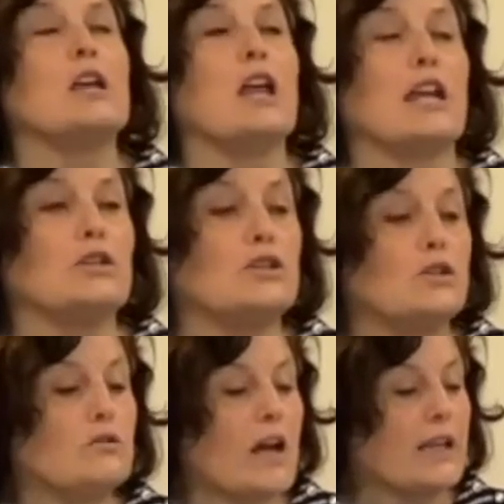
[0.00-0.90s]
And
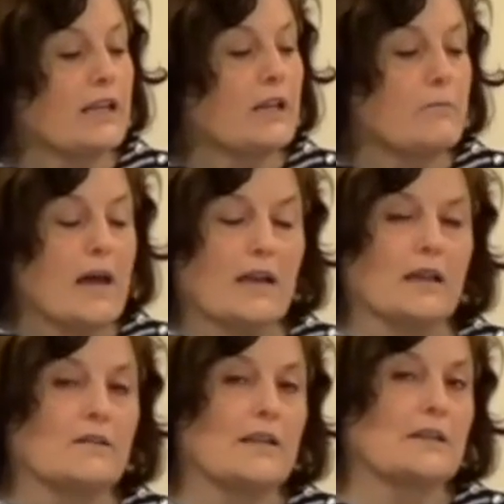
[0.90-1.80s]
do not get a
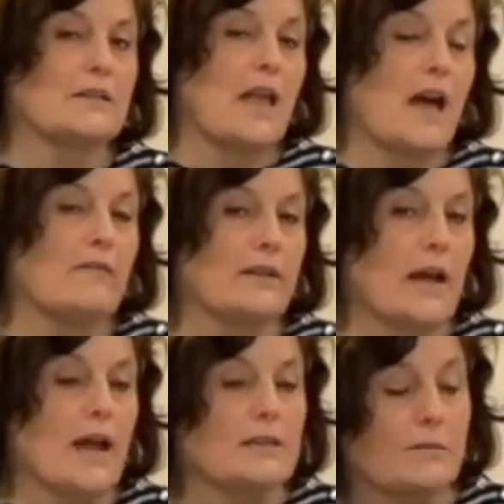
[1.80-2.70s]
bucket that is galvanized,